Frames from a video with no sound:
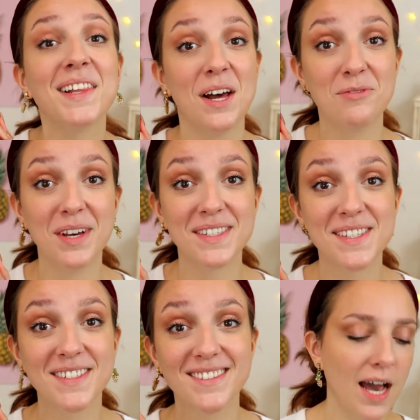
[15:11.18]
I love
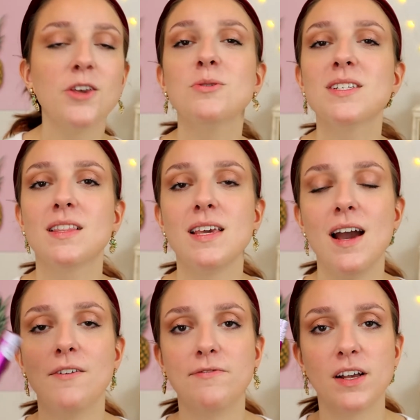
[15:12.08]
this. I used the
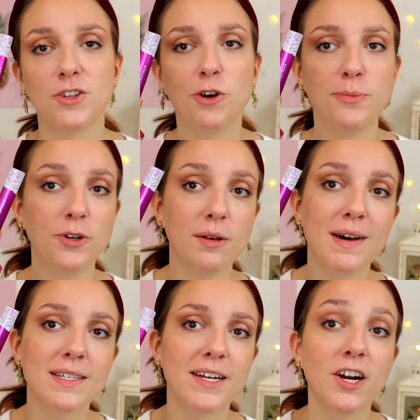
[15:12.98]
uh, Fit Glow Beauty
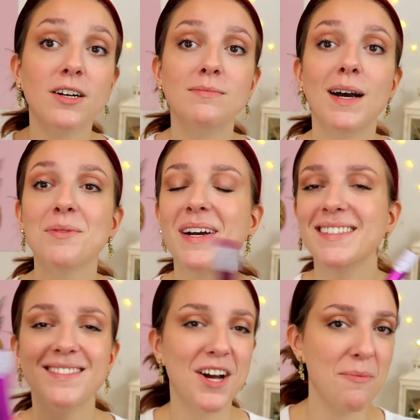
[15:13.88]
mascara, by the
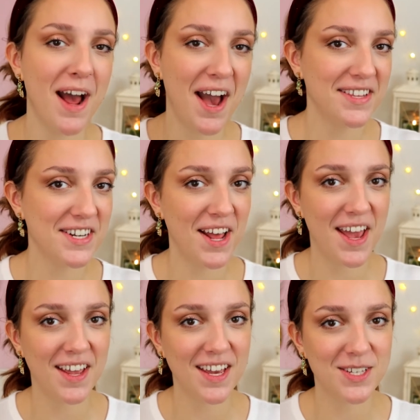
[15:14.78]
way, on my eyes
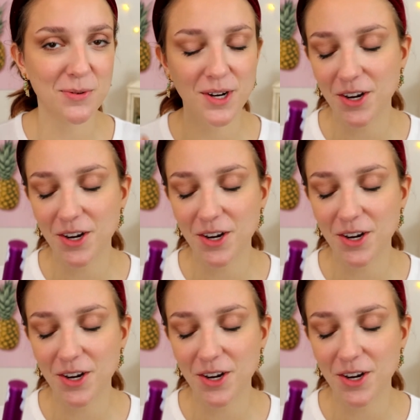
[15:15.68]
today, in case you were